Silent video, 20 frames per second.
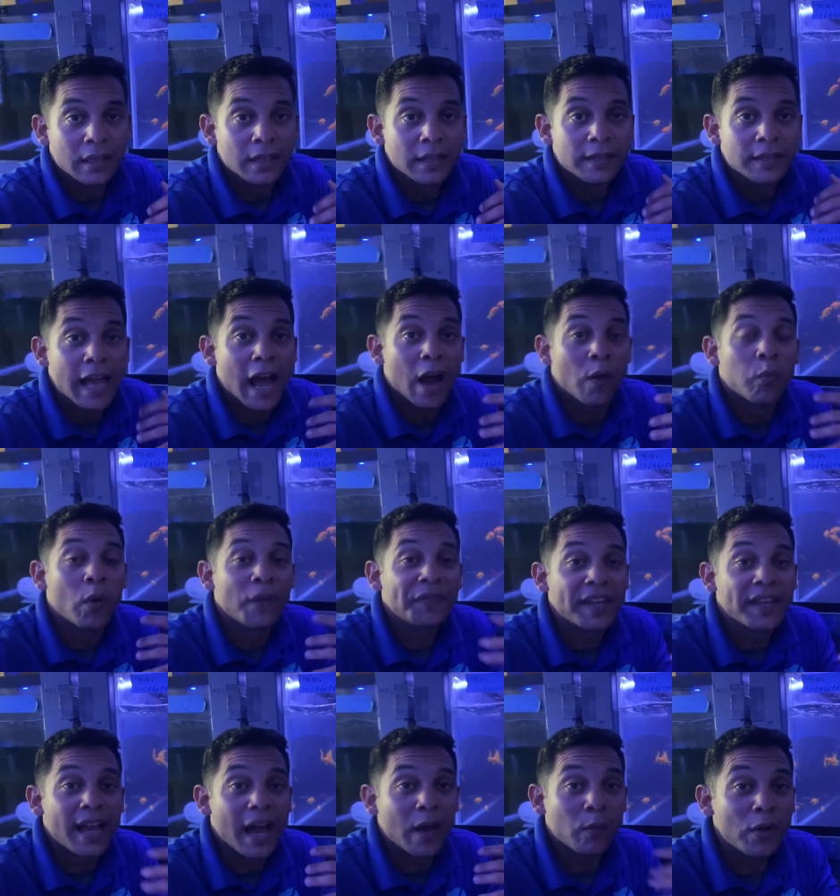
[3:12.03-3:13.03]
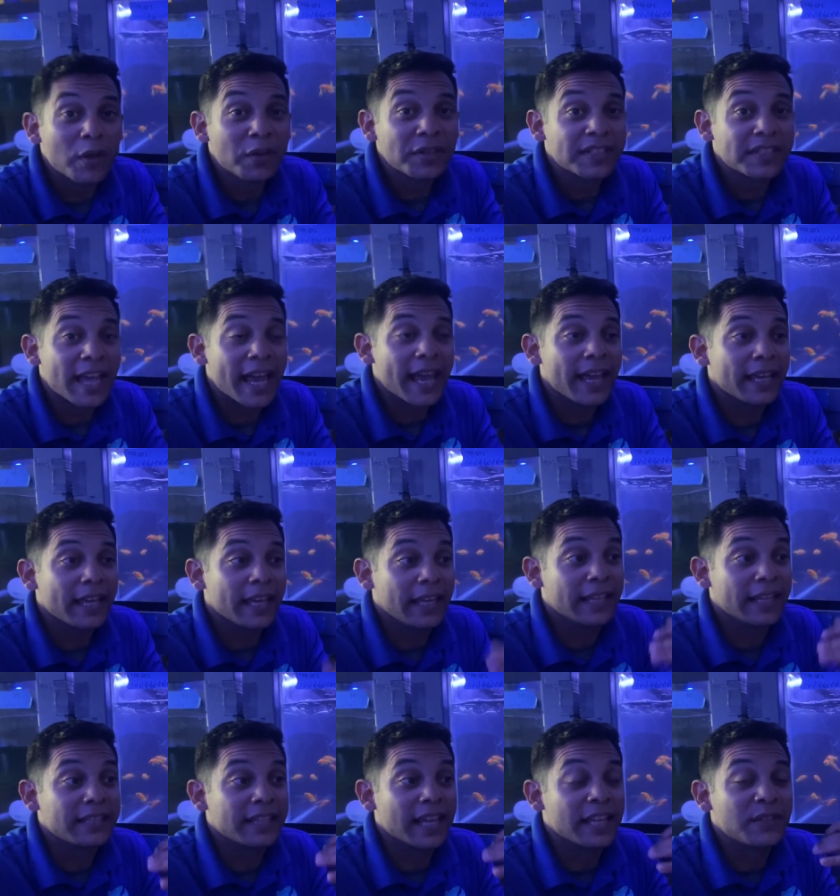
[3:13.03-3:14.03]
Now, one thing I will say
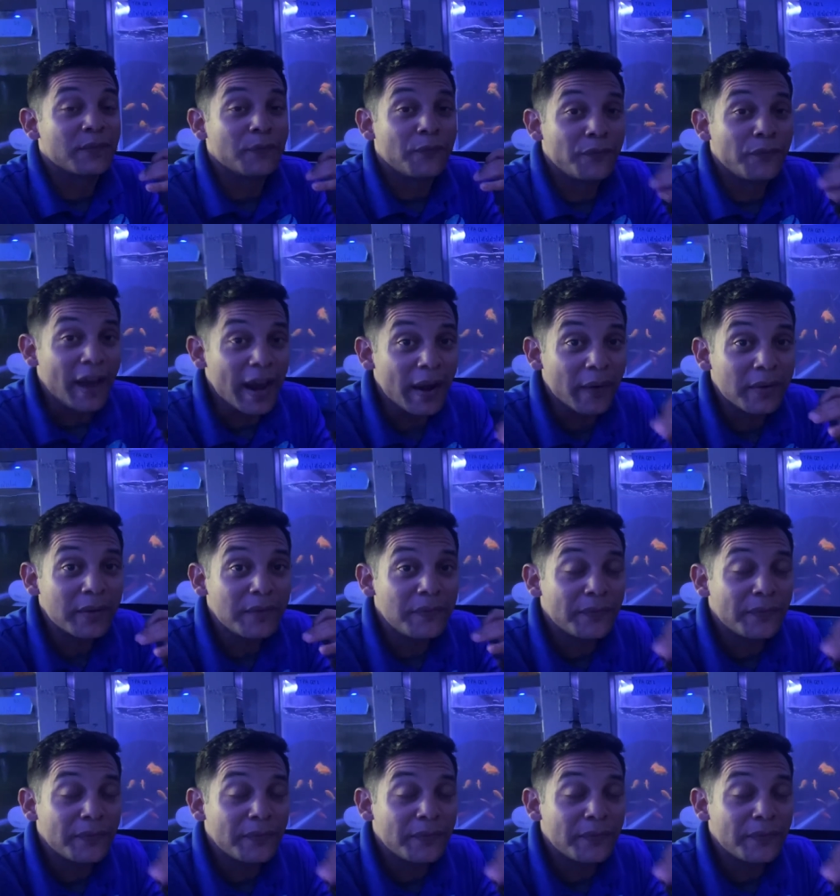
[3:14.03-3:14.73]
is it's very,